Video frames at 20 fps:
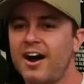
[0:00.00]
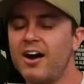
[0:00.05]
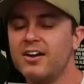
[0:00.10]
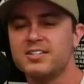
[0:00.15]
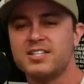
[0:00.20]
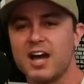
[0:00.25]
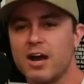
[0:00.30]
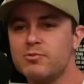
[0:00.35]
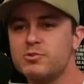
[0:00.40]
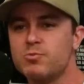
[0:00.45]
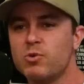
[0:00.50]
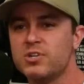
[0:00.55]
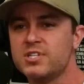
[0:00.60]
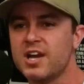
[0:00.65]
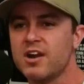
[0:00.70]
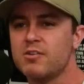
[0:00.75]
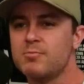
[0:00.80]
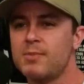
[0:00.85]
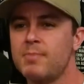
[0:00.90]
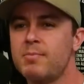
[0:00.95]
like, honestly, I was more
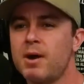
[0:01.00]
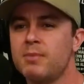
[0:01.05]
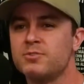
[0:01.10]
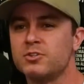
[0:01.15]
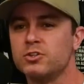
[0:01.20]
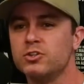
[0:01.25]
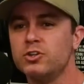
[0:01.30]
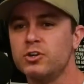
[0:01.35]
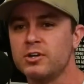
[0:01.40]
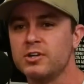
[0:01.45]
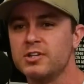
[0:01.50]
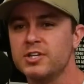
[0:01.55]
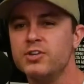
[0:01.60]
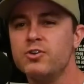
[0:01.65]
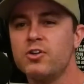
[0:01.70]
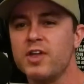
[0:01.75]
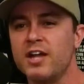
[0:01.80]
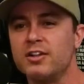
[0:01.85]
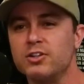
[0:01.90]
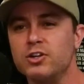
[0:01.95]
scared of my mom's look. You
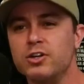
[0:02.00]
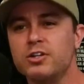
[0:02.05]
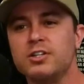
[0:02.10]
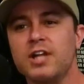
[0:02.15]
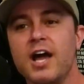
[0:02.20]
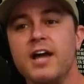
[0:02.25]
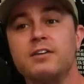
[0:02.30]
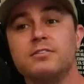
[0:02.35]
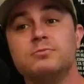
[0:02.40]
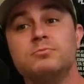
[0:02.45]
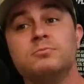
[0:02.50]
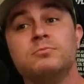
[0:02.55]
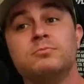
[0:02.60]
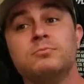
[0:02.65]
know that look, like